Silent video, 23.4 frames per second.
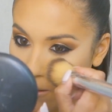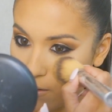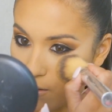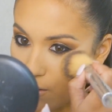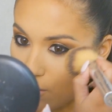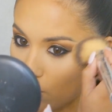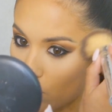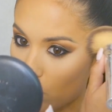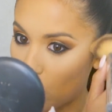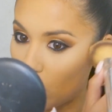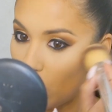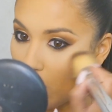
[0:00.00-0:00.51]

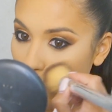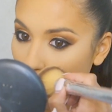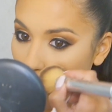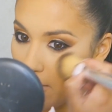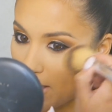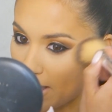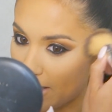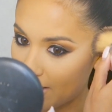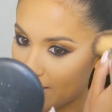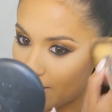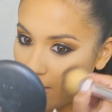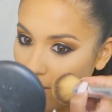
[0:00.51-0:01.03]
Oh
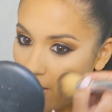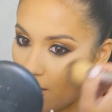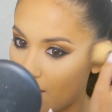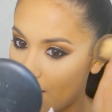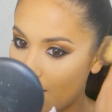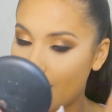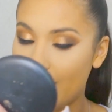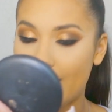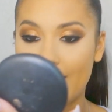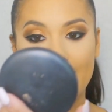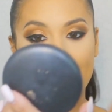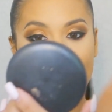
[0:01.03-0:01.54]
my
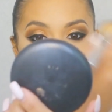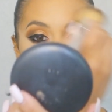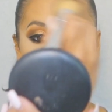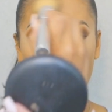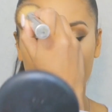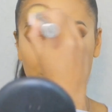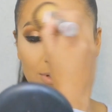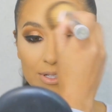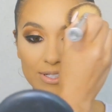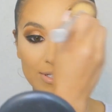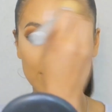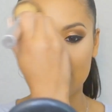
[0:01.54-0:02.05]
God,
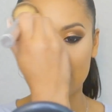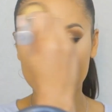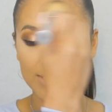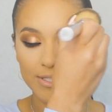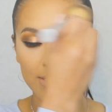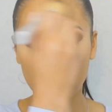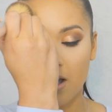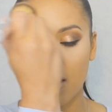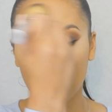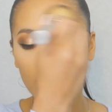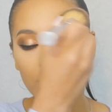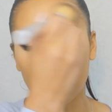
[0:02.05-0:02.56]
I was
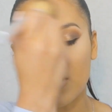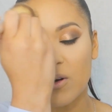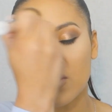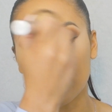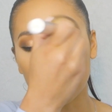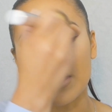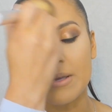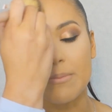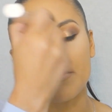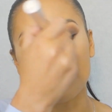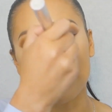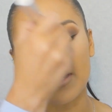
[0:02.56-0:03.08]

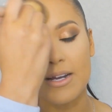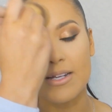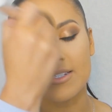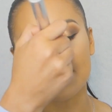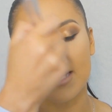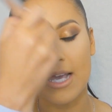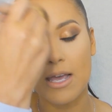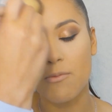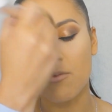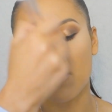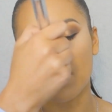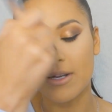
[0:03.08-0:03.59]
so
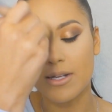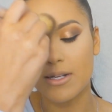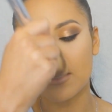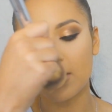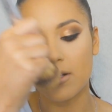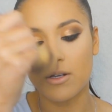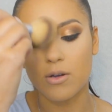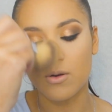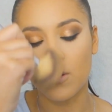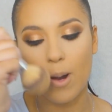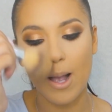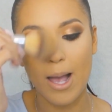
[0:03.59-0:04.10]
embarrassed. I wanted
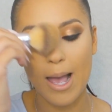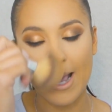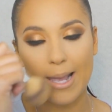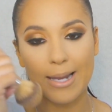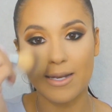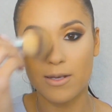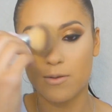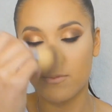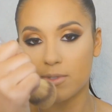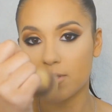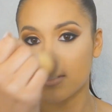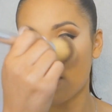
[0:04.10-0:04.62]
to cry
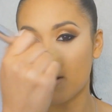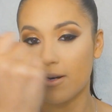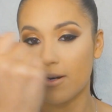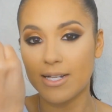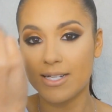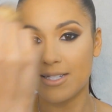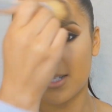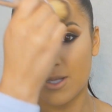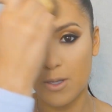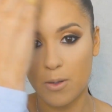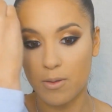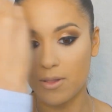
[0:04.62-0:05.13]
and it was
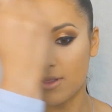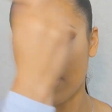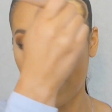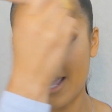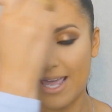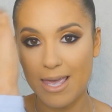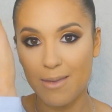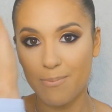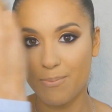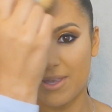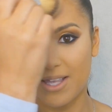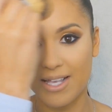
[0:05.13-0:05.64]
already too
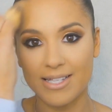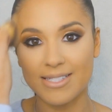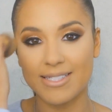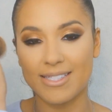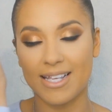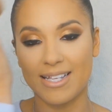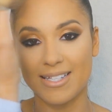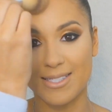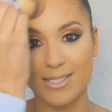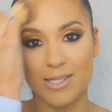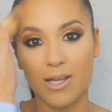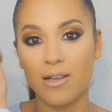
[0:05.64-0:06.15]
late because
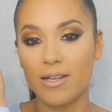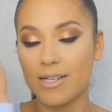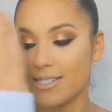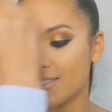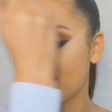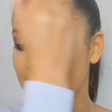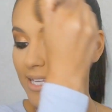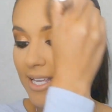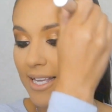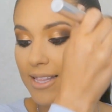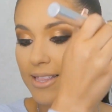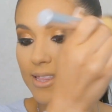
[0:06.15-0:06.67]
they saw
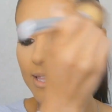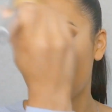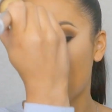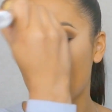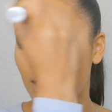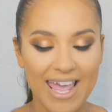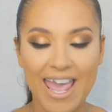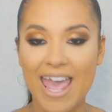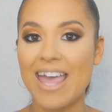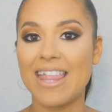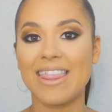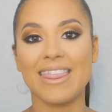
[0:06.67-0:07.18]
us get
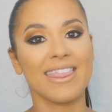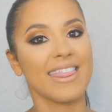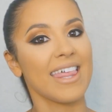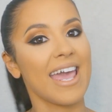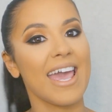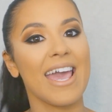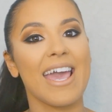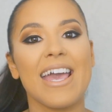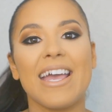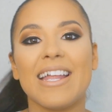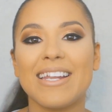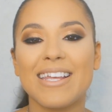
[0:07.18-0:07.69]
there. And
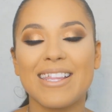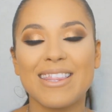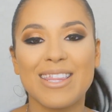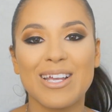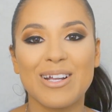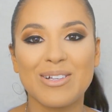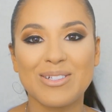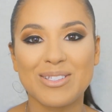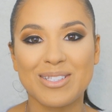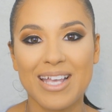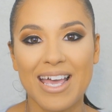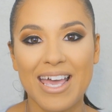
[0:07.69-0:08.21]
then
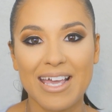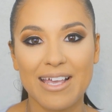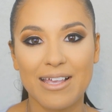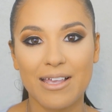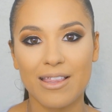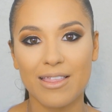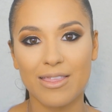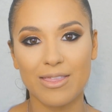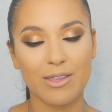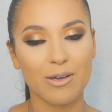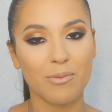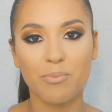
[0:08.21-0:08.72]
there's
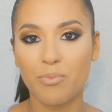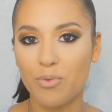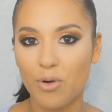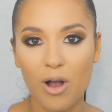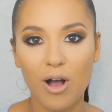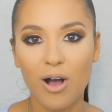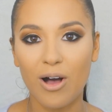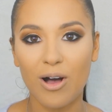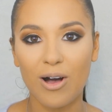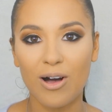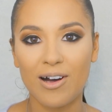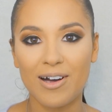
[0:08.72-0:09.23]
like the
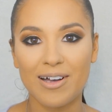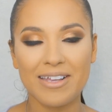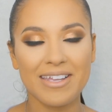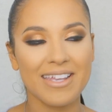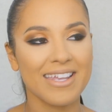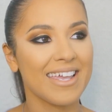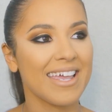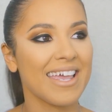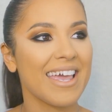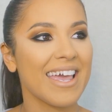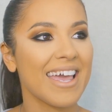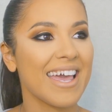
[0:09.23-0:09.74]
bra
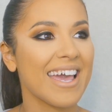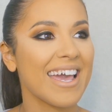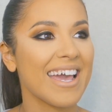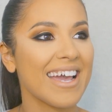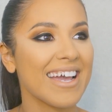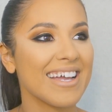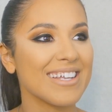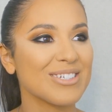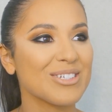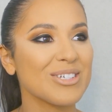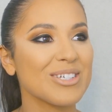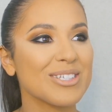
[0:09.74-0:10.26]

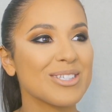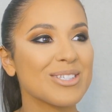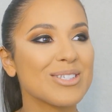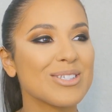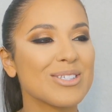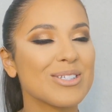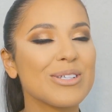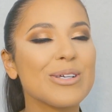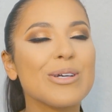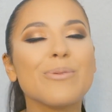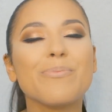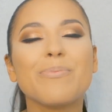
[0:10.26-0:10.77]
and just
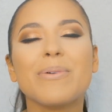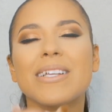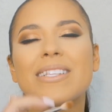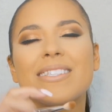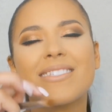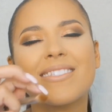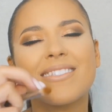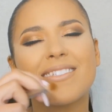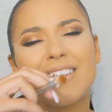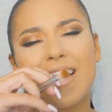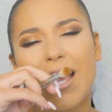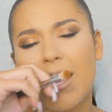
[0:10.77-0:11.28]
stupid
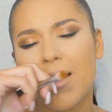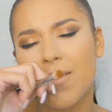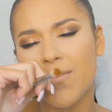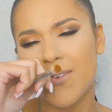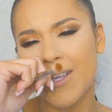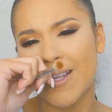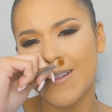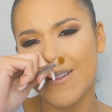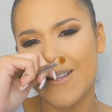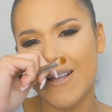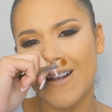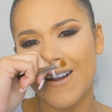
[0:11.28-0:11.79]
stuff
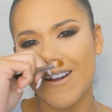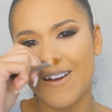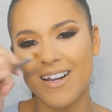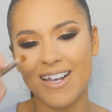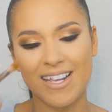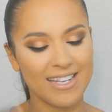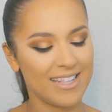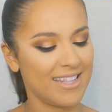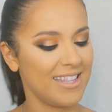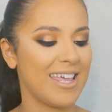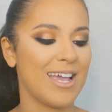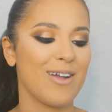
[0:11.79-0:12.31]
in there,
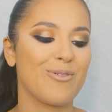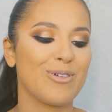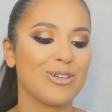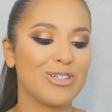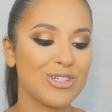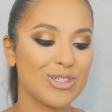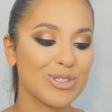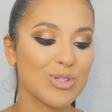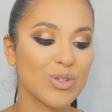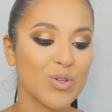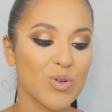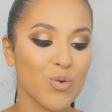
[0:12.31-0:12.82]
and
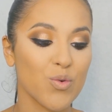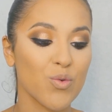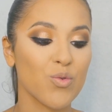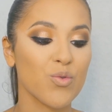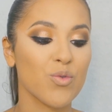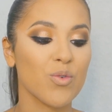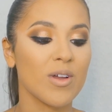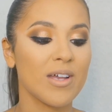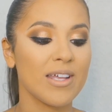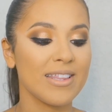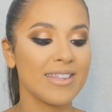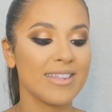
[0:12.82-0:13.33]

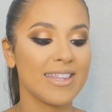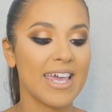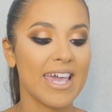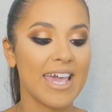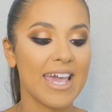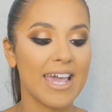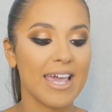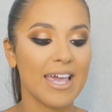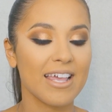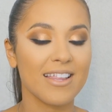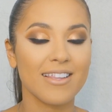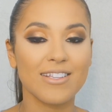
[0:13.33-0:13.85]

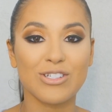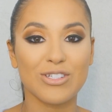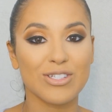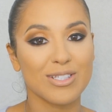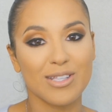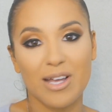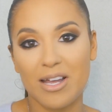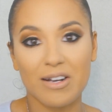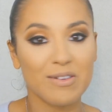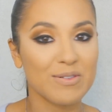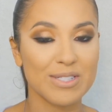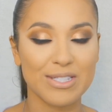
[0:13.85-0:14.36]
they just
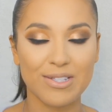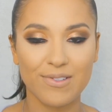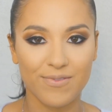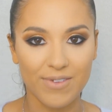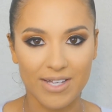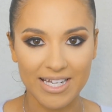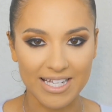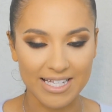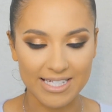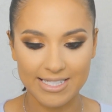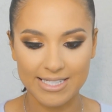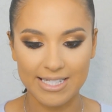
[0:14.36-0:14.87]
thought it was the
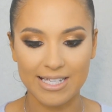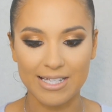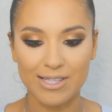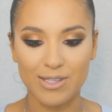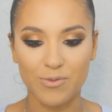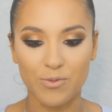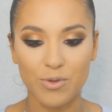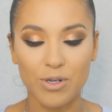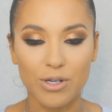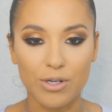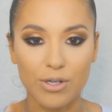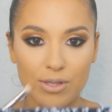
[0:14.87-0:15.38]
funniest thing in
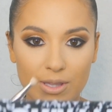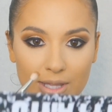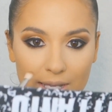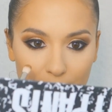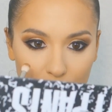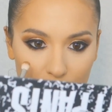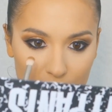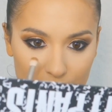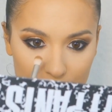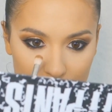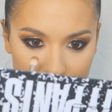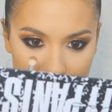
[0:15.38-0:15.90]
the world. They
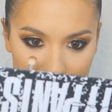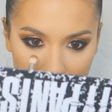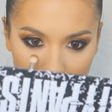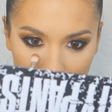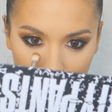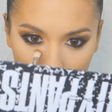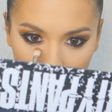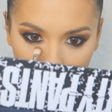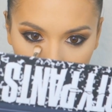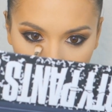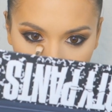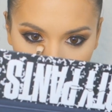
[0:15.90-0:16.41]
were just
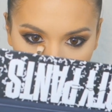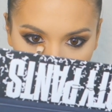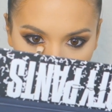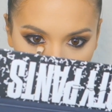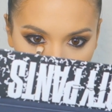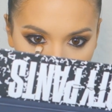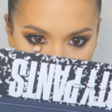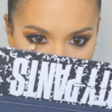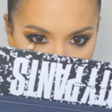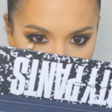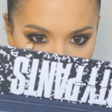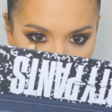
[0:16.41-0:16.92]
like, what the
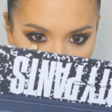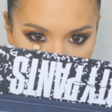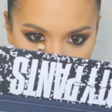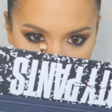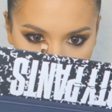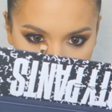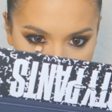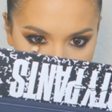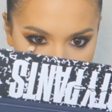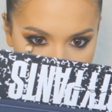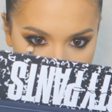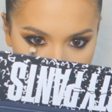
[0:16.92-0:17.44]
hell?
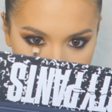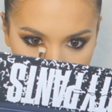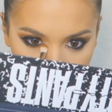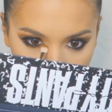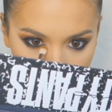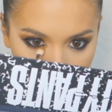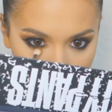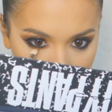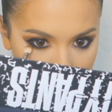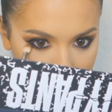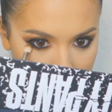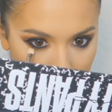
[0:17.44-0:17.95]
Like, this is so
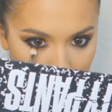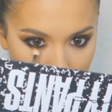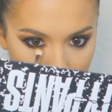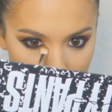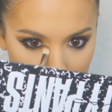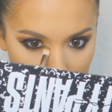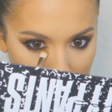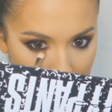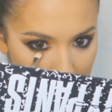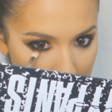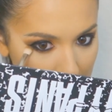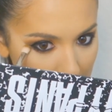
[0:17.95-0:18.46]

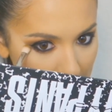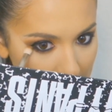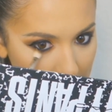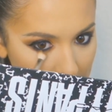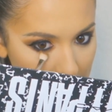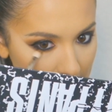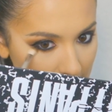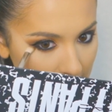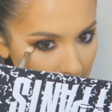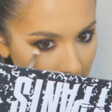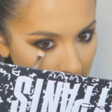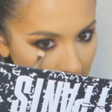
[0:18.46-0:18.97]
stupid. Like,
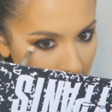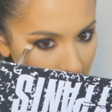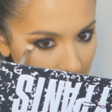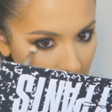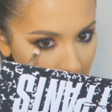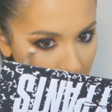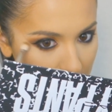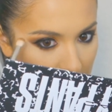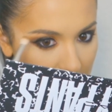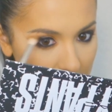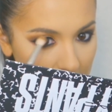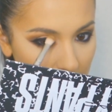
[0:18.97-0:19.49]

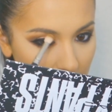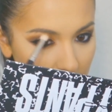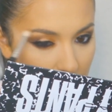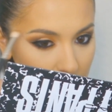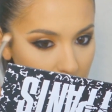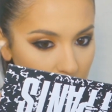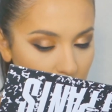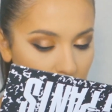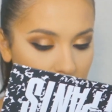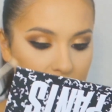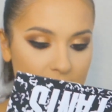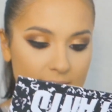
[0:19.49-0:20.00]
I mean, they're
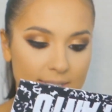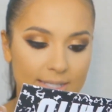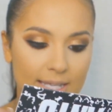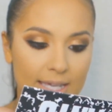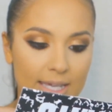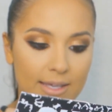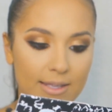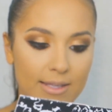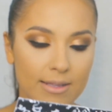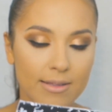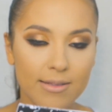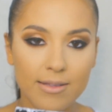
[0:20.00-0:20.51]
boys.
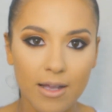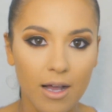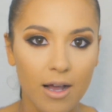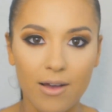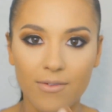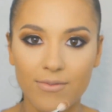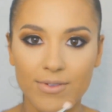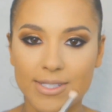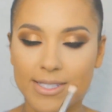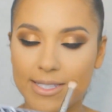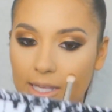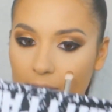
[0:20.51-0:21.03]
Like,
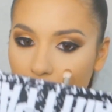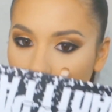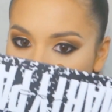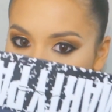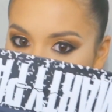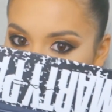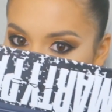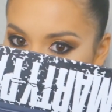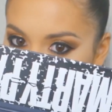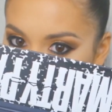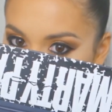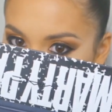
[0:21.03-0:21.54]
obviously they're
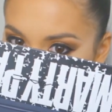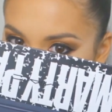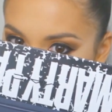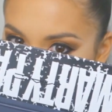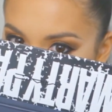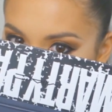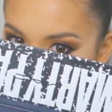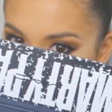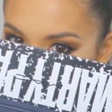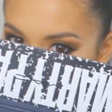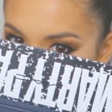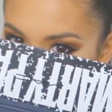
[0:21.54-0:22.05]
gonna think it's so